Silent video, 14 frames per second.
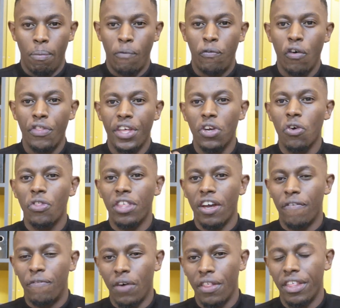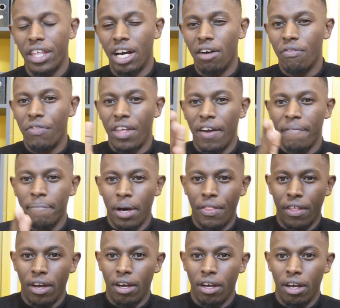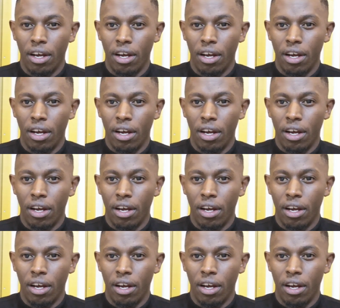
Before they know their father, they have their mother.